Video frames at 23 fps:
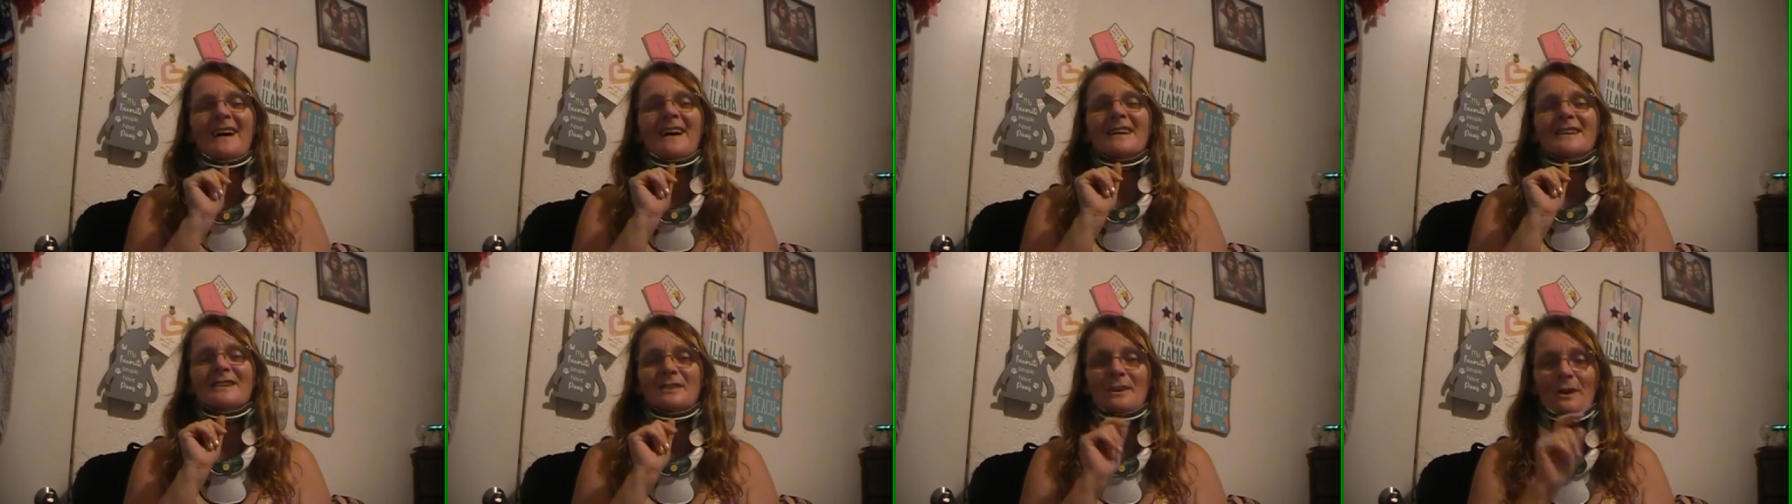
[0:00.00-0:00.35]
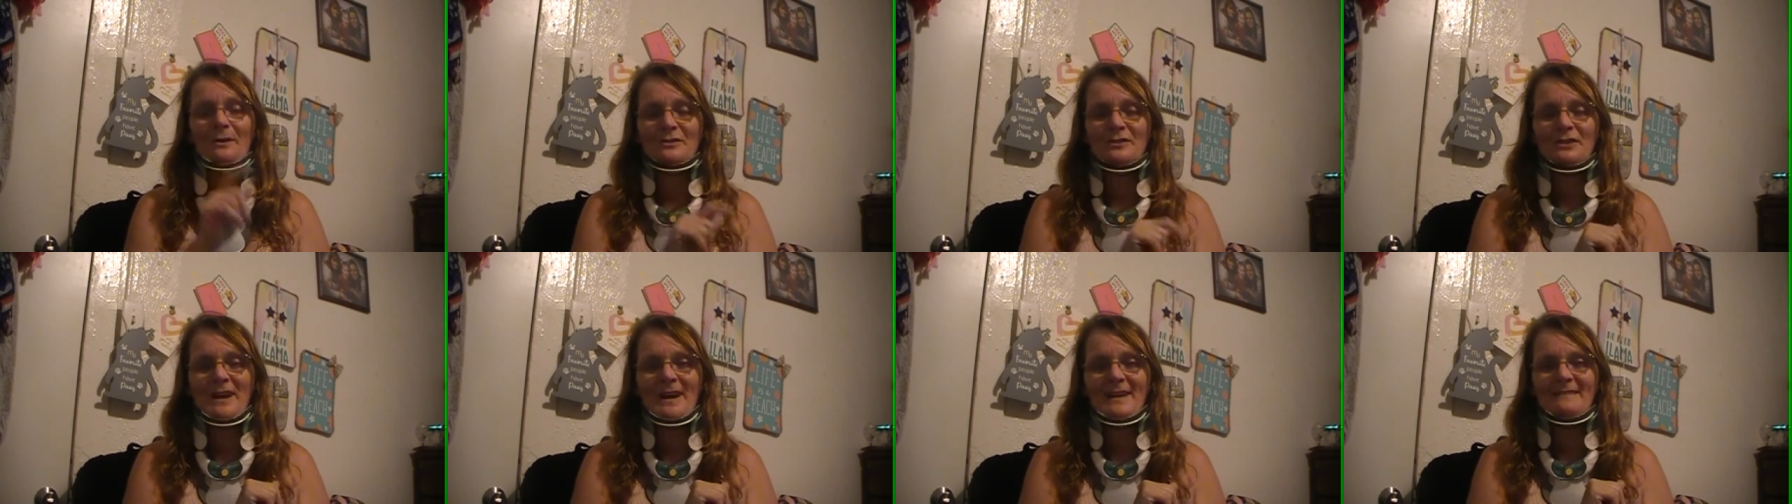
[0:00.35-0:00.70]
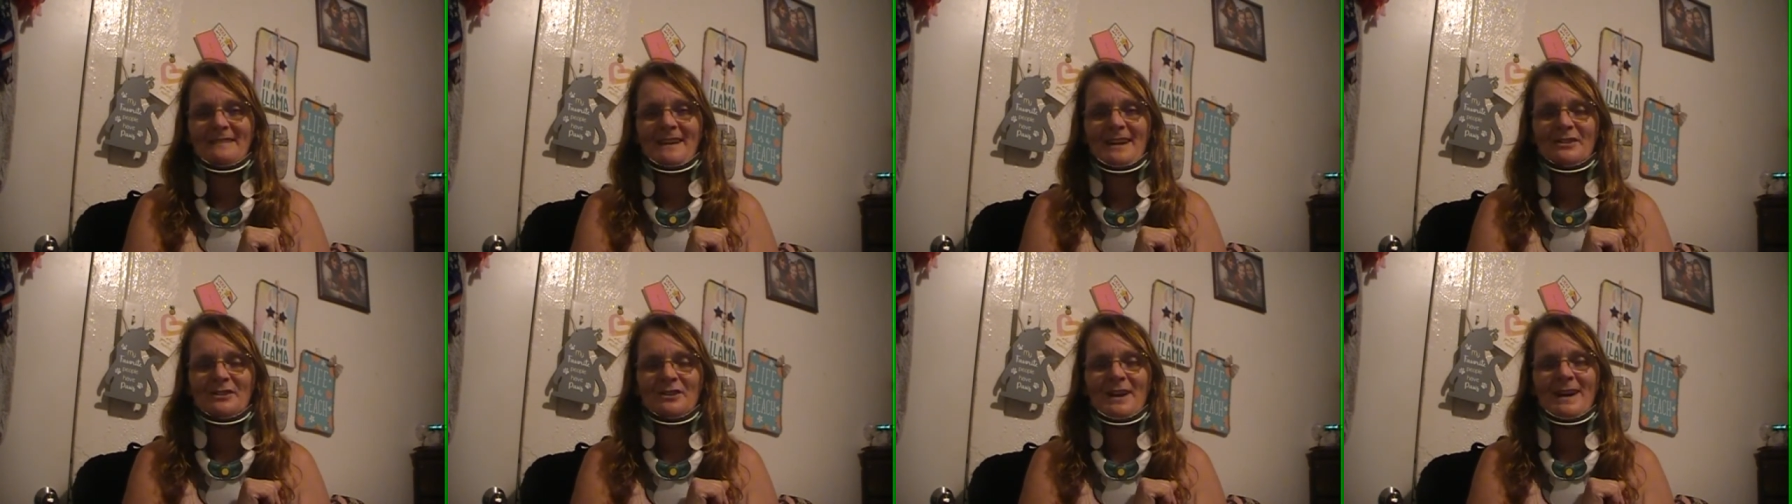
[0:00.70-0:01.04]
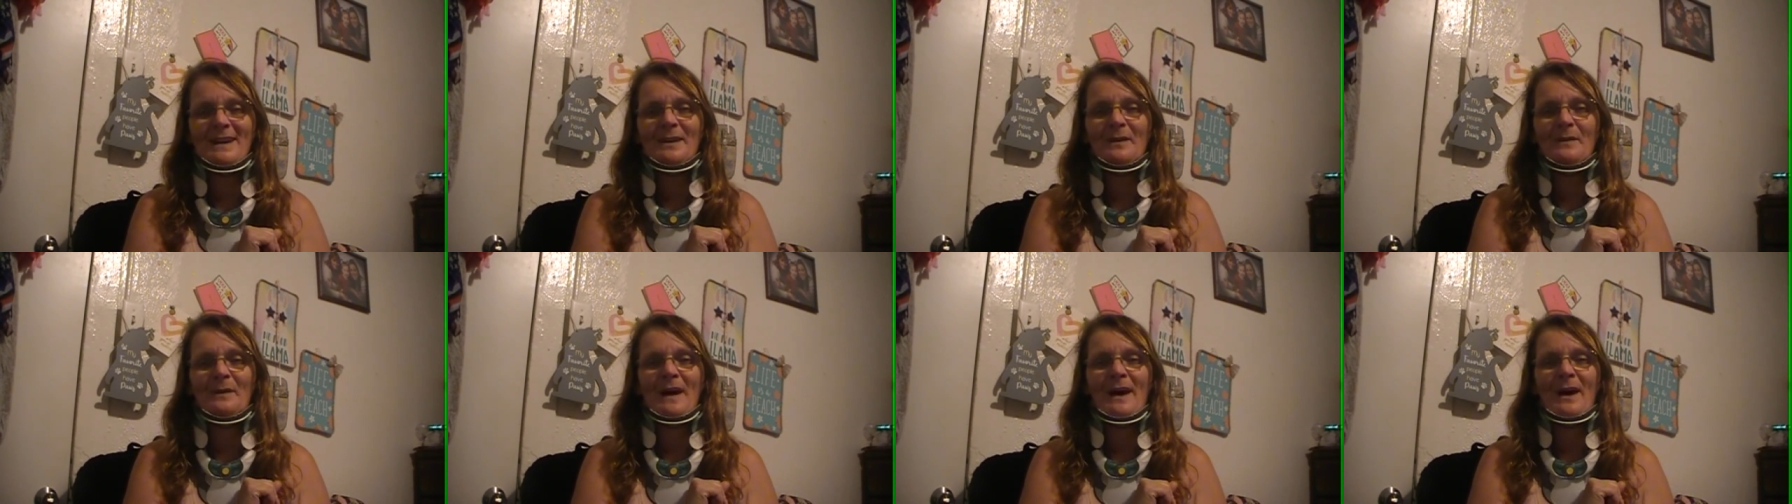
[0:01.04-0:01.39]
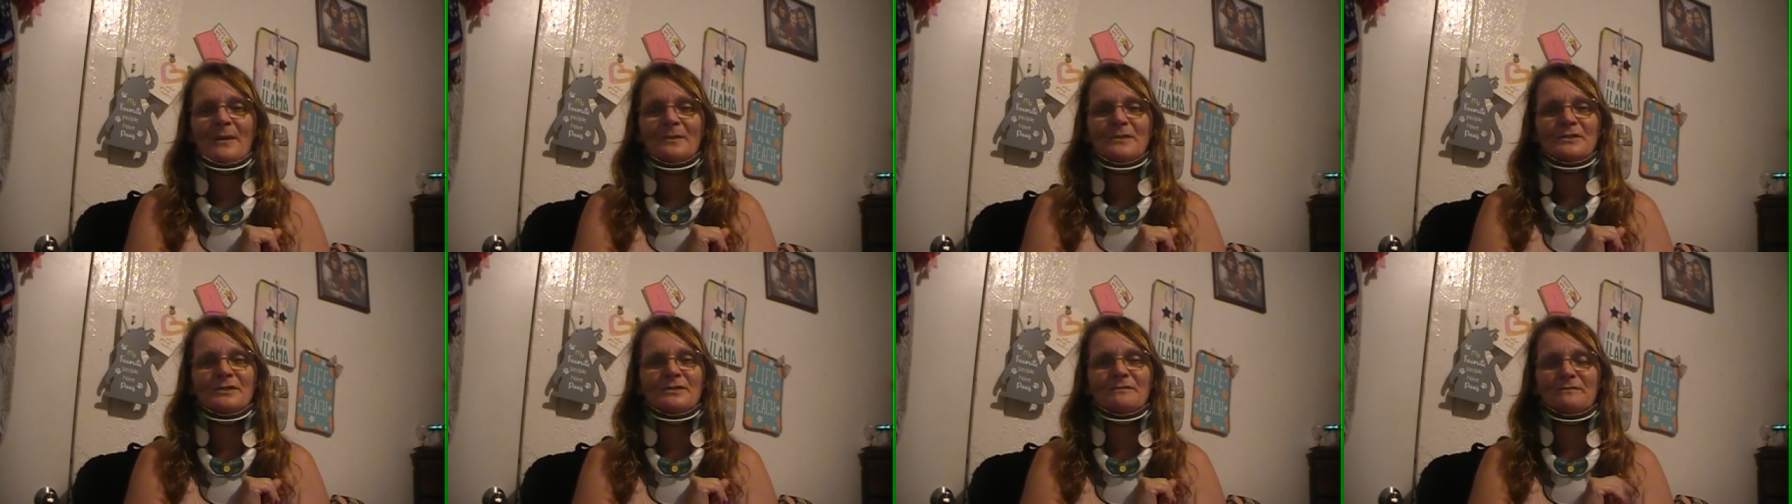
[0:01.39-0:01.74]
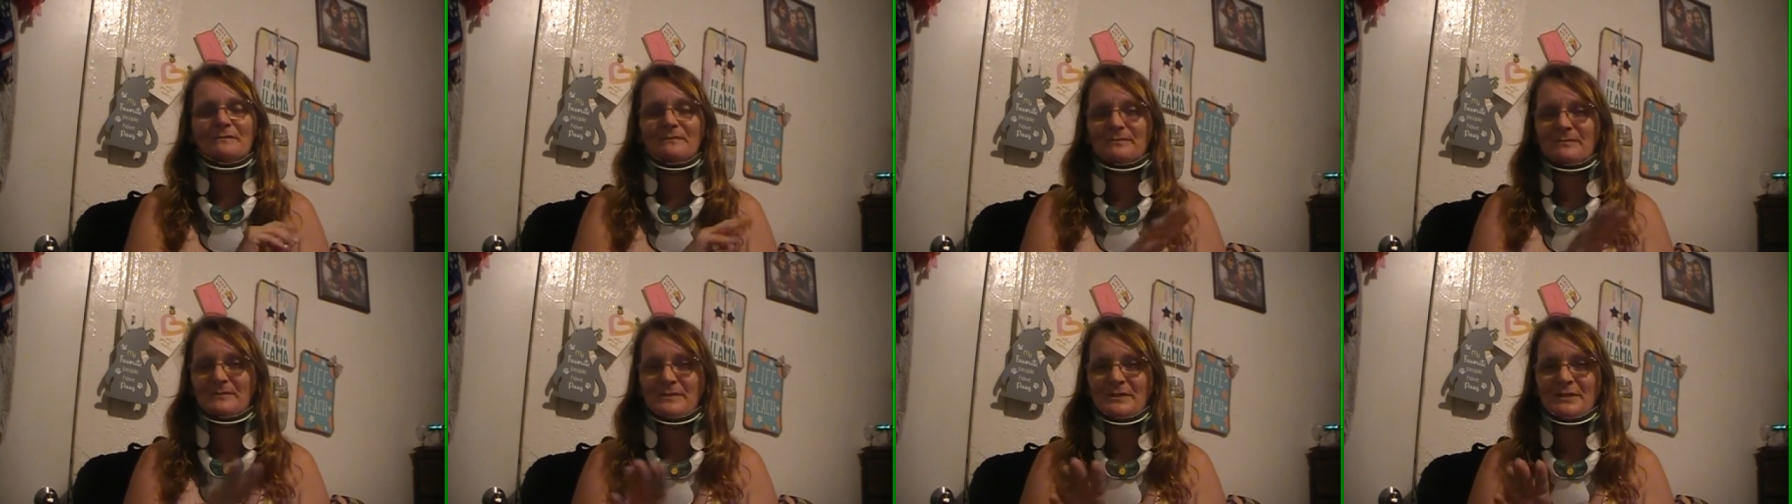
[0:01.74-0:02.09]
go check that channel out.
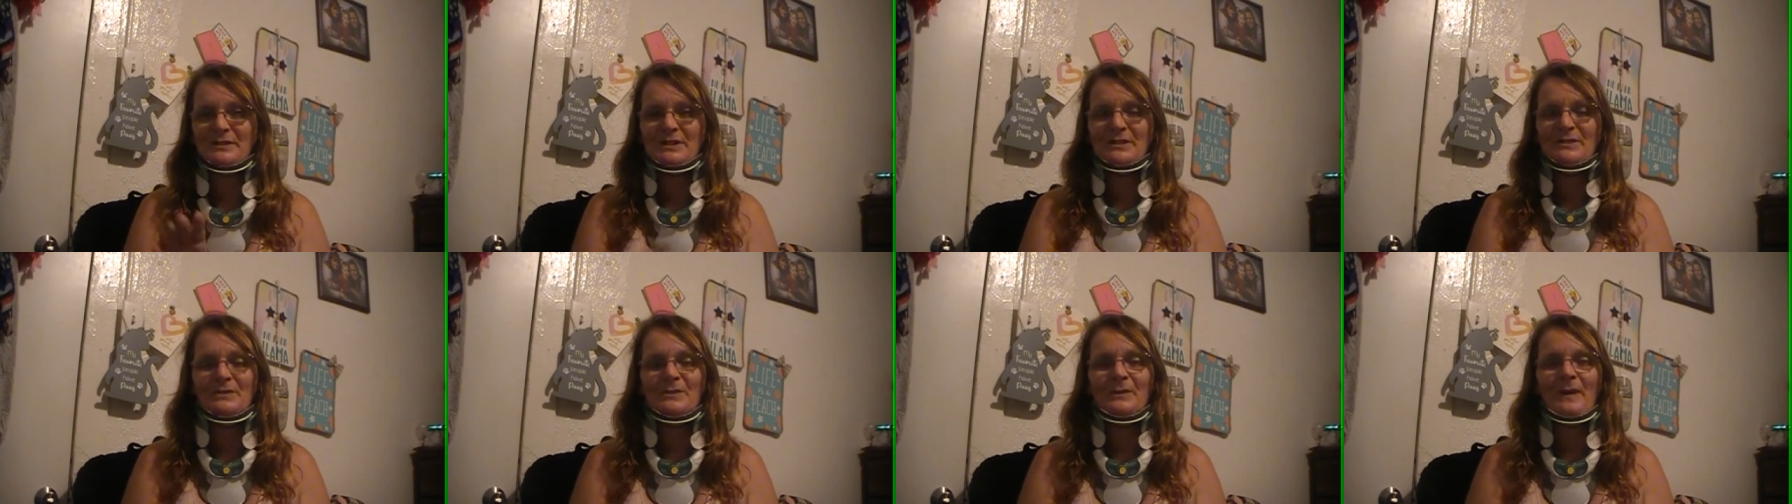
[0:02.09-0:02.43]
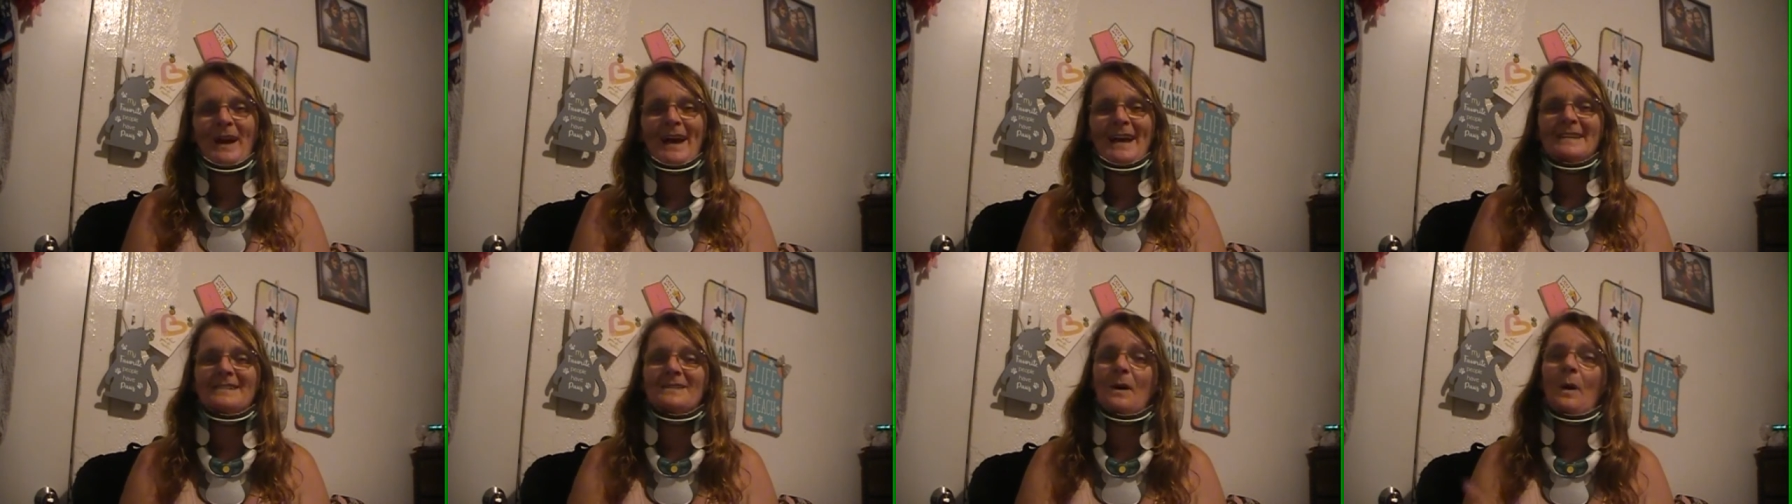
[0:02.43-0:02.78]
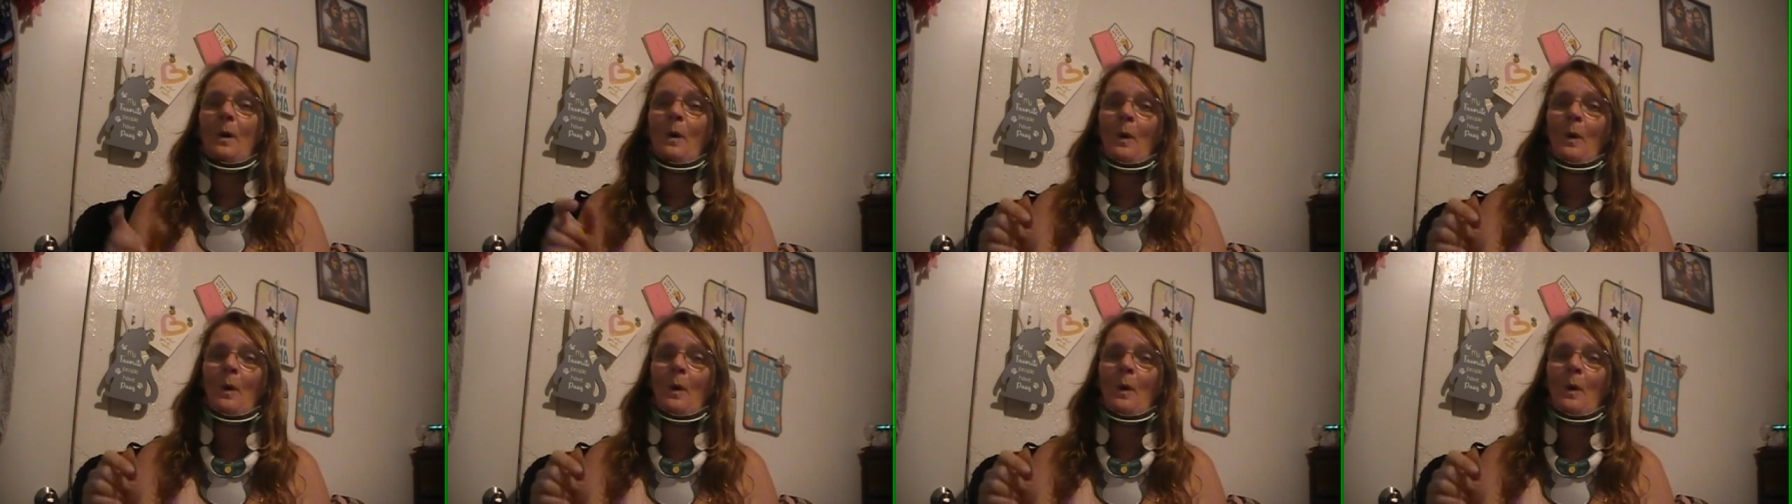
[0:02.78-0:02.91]
She's great.